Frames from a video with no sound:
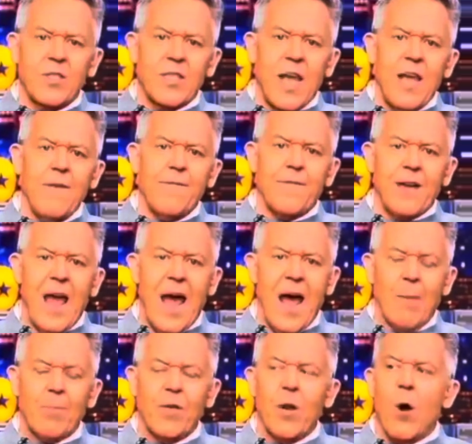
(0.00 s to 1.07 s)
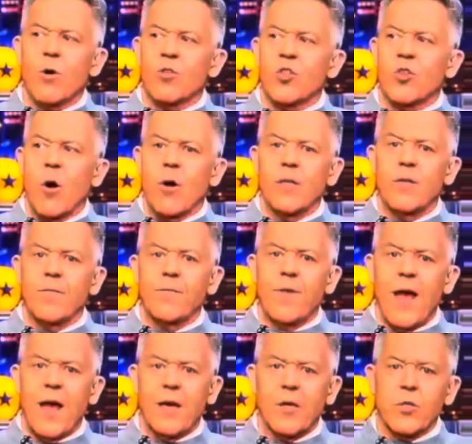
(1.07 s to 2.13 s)
safe and happy are starting to
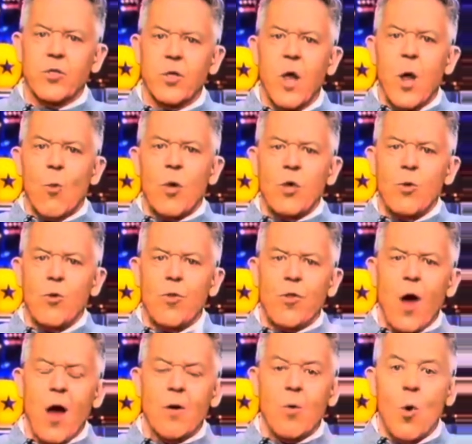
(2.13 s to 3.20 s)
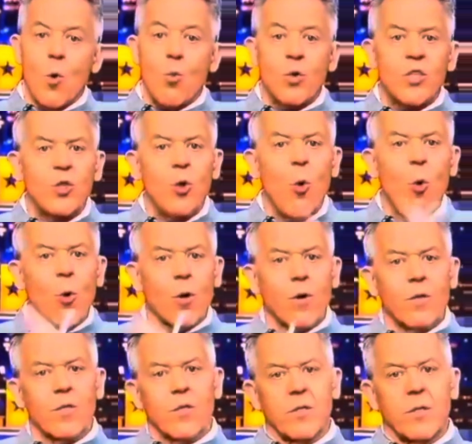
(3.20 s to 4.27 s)
vanish. What you thought was
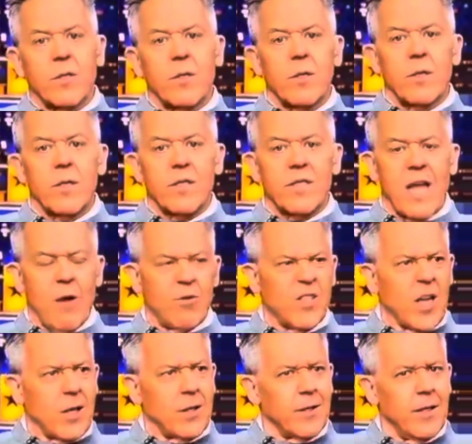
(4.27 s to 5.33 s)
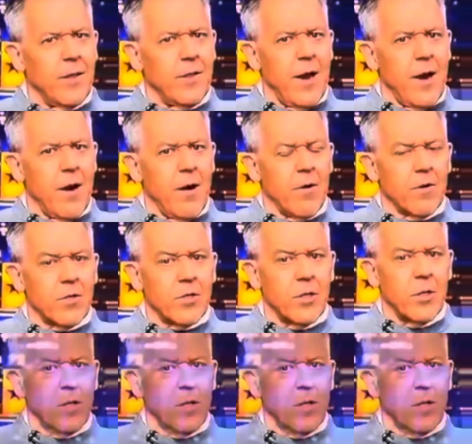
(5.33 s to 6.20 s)
yours is now suddenly theirs.